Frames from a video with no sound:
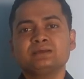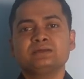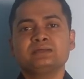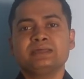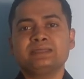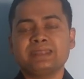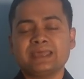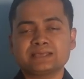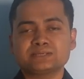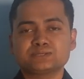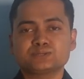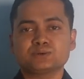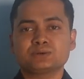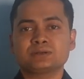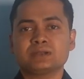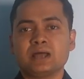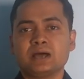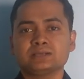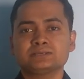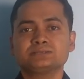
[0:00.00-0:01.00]
an extra
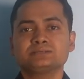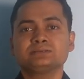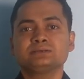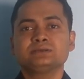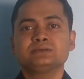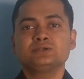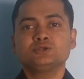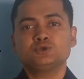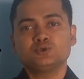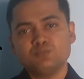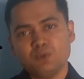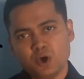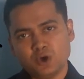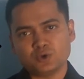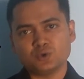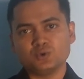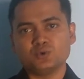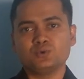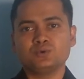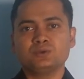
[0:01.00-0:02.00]
class
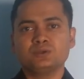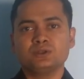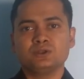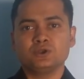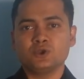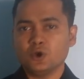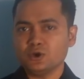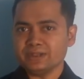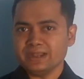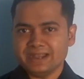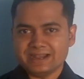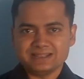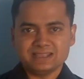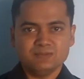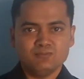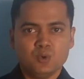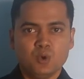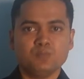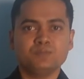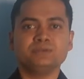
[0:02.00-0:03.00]
tomorrow, not at the
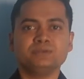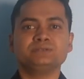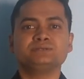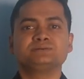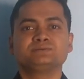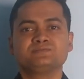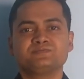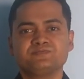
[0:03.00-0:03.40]
moment.